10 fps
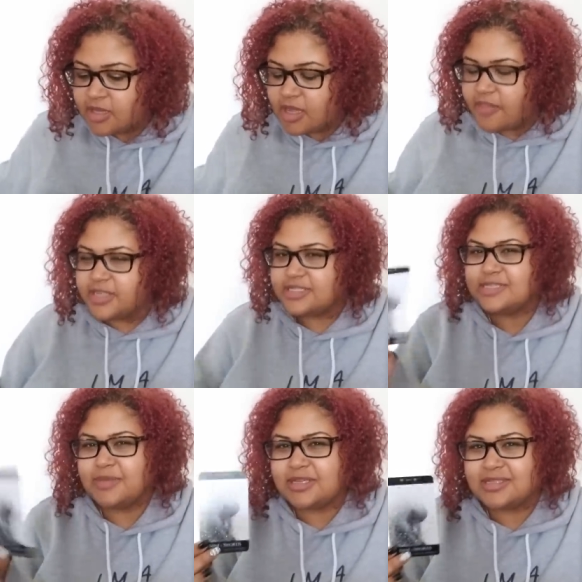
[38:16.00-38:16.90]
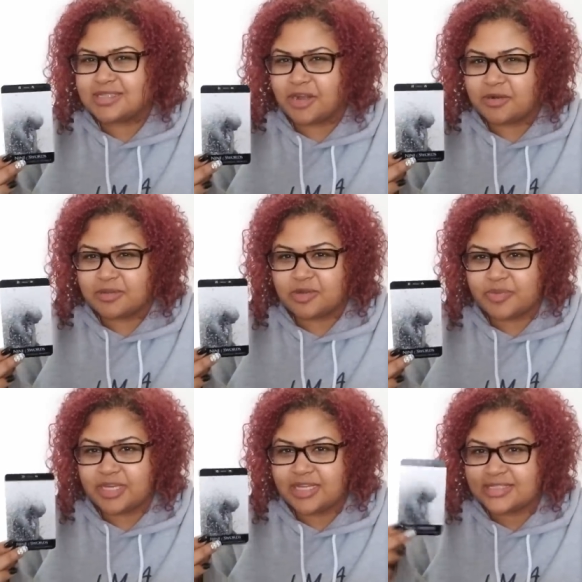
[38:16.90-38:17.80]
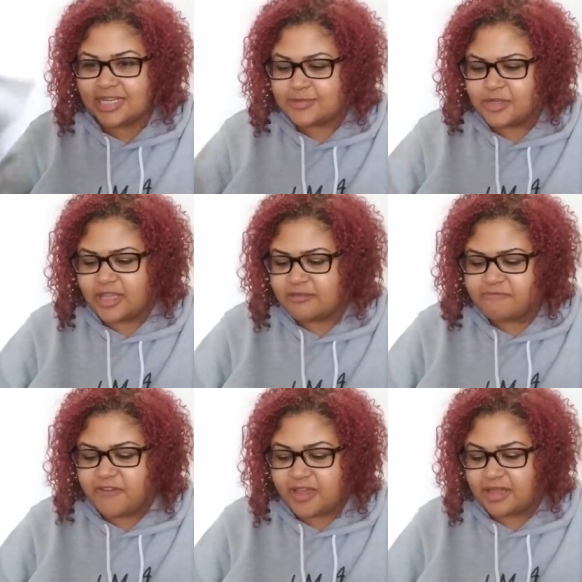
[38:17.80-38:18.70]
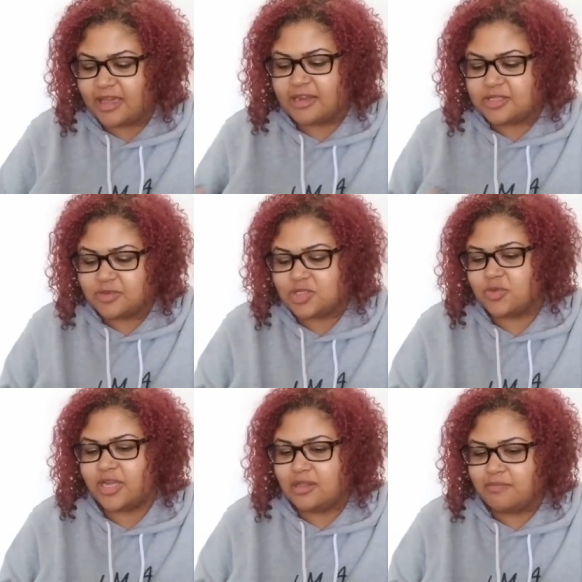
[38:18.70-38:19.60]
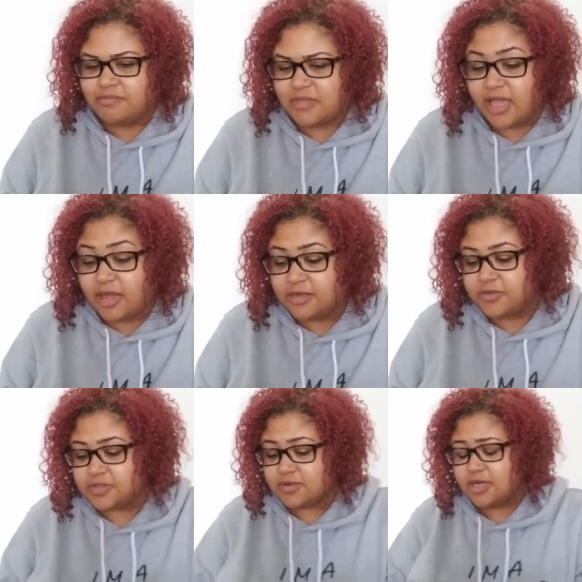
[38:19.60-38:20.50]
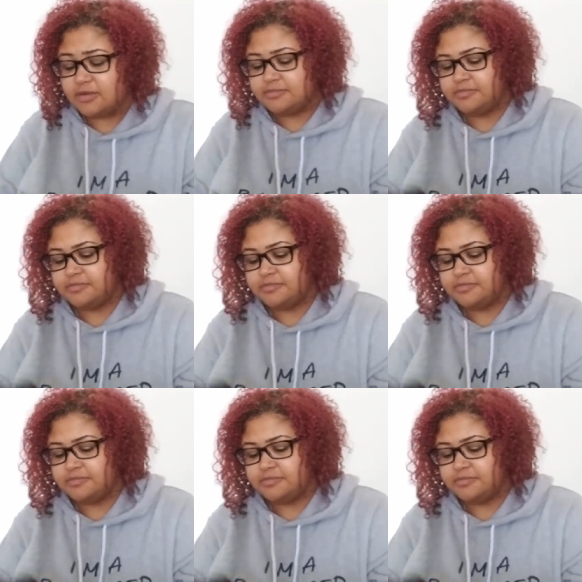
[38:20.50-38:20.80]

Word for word: And that does make you scared a little bit. It does, but you're like, fuck it, I gotta do what's right. I gotta do what's right.